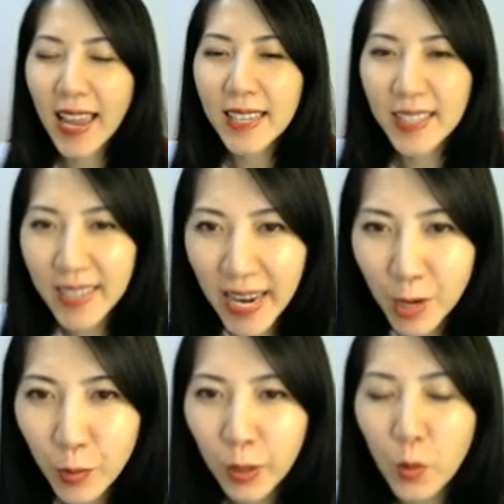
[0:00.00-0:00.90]
Today,
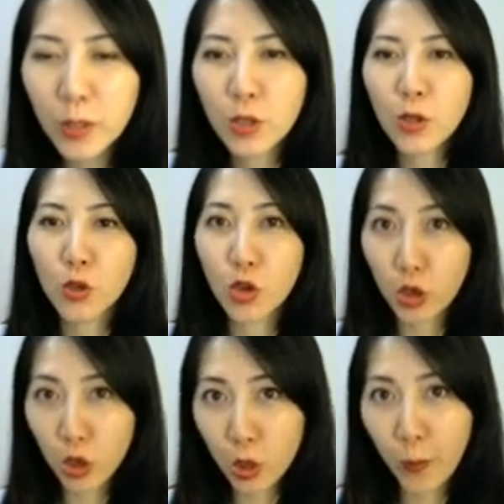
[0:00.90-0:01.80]
we're going to do
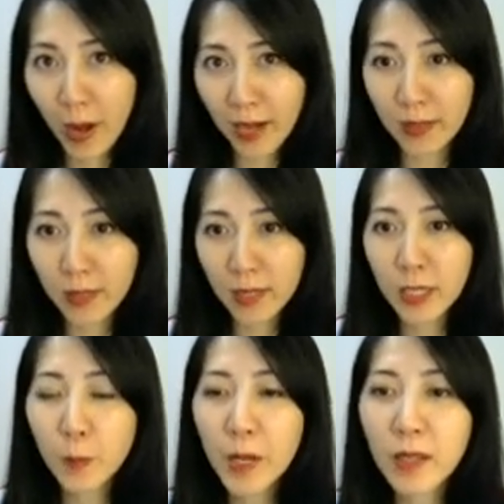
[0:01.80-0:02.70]
2
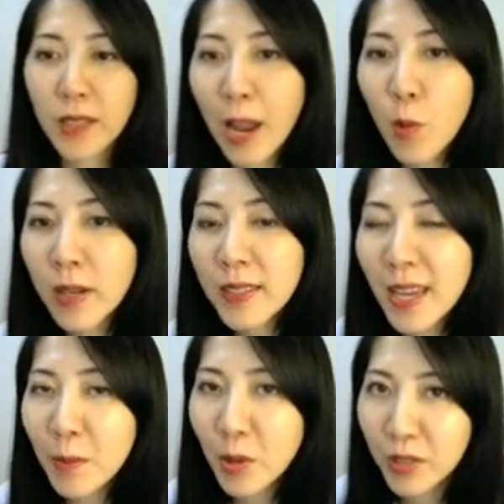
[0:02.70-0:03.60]
practices because I want to
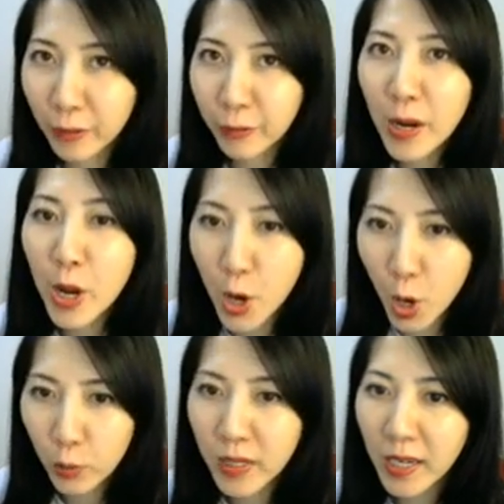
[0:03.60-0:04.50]
demo different
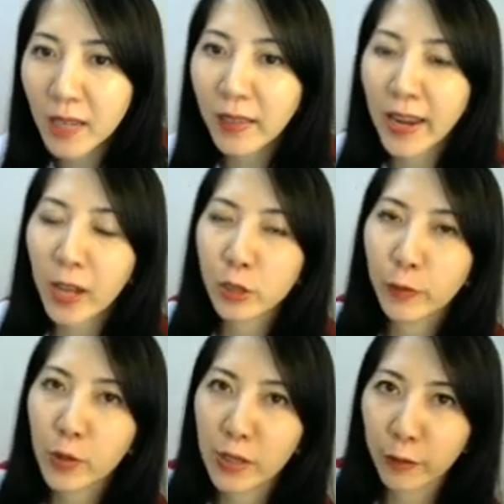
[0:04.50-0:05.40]
note-taking layouts
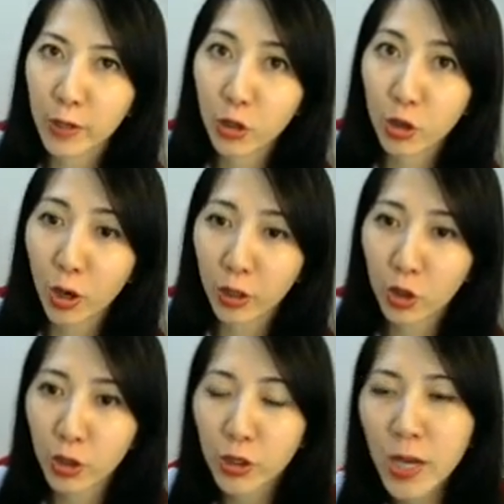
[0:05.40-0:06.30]
for different
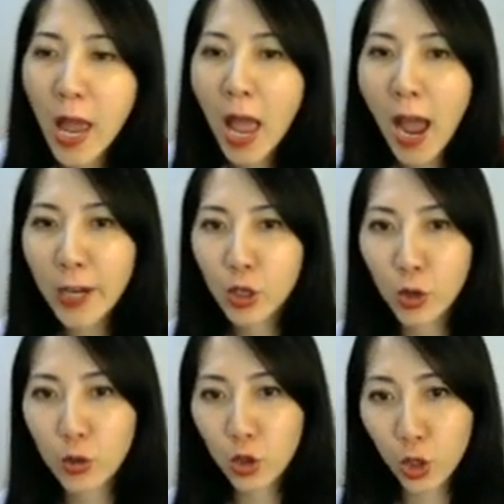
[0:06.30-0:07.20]
structures. I
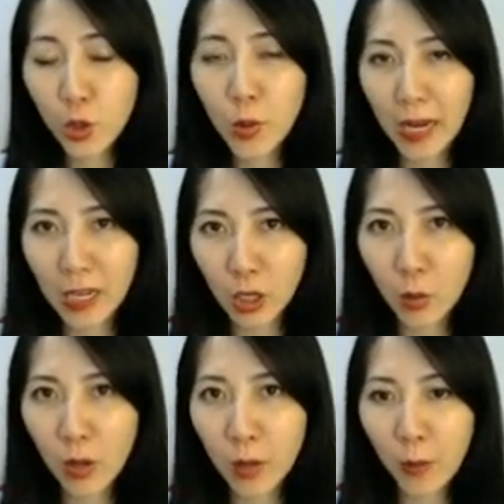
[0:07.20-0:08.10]
chose 2
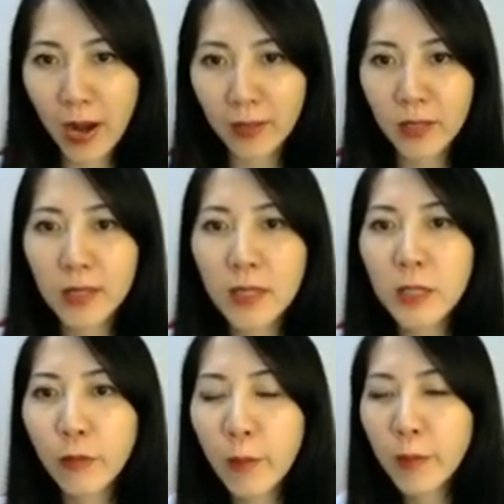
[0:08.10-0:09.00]
integrated practices
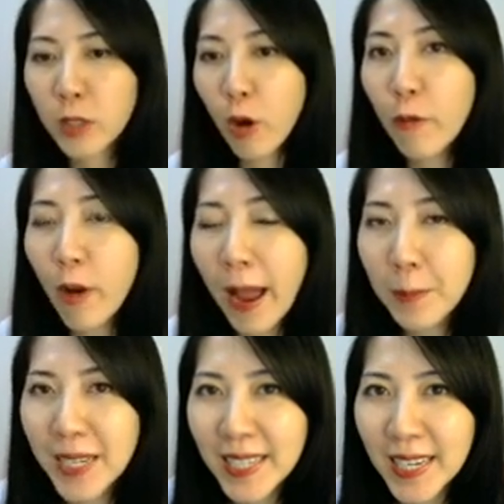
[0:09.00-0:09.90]
from the TOEFL
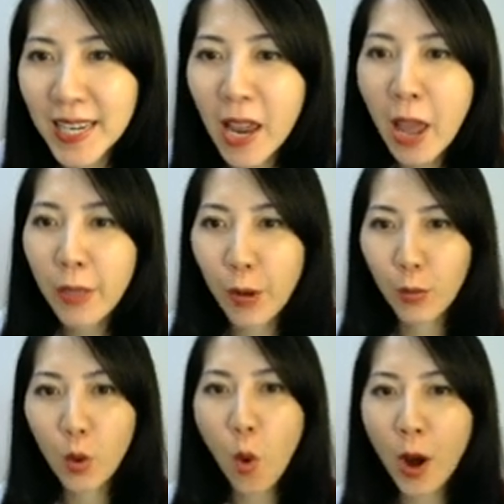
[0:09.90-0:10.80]
iBT that
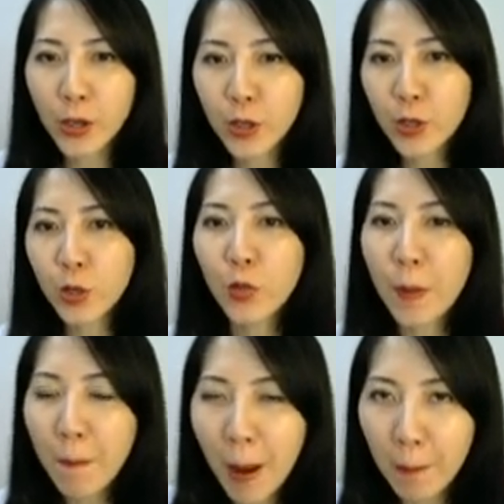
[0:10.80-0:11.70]
requires you to
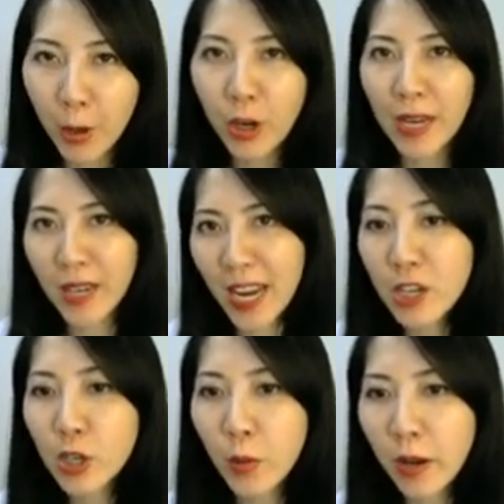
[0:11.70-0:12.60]
remember and
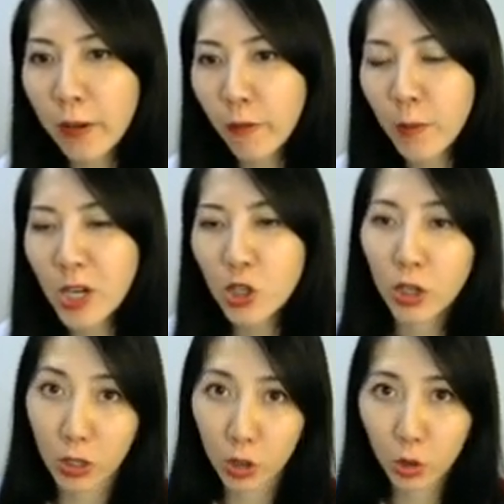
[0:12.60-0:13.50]
integrate information
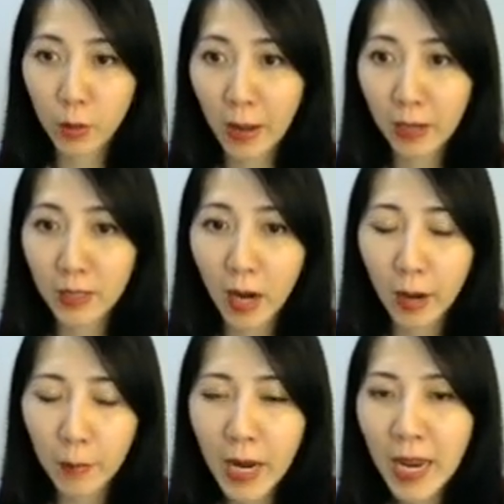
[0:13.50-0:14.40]
in a short amount of
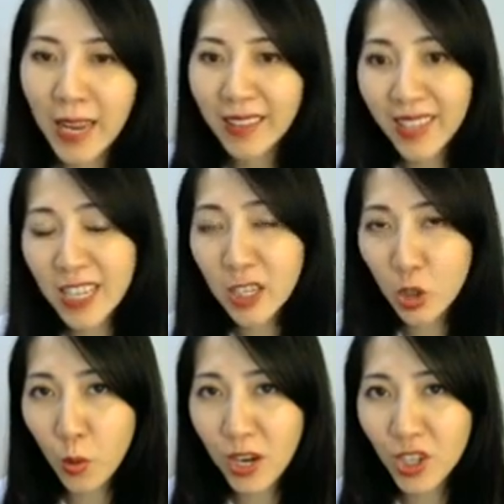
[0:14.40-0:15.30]
time. In these
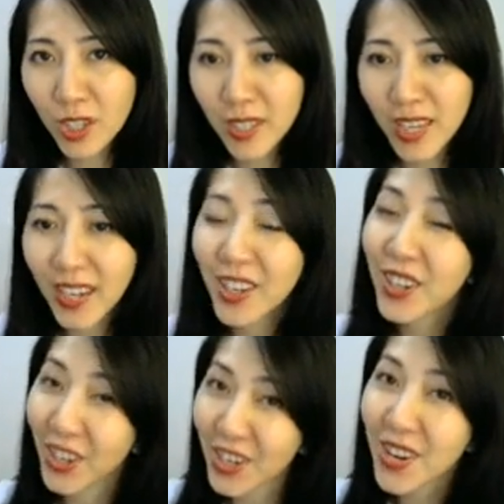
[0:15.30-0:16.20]
situations, taking
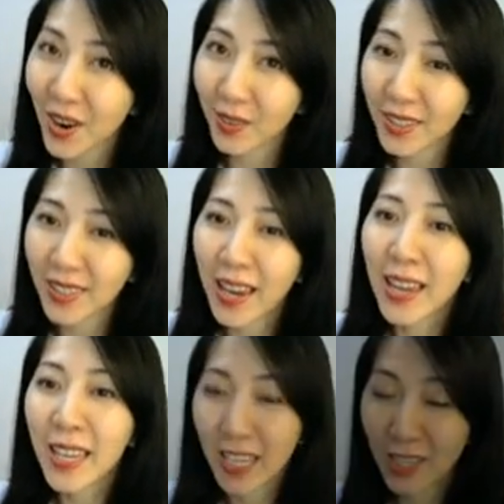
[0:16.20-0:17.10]
good notes
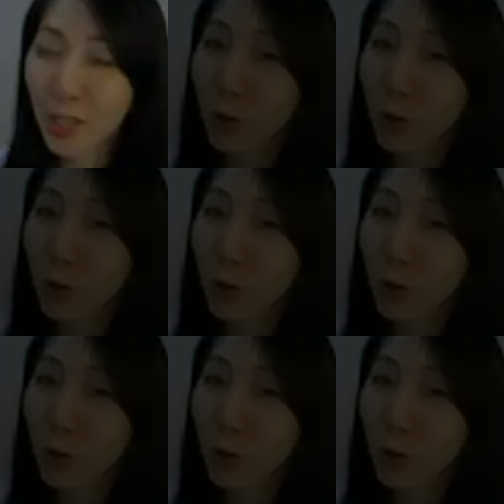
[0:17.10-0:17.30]
is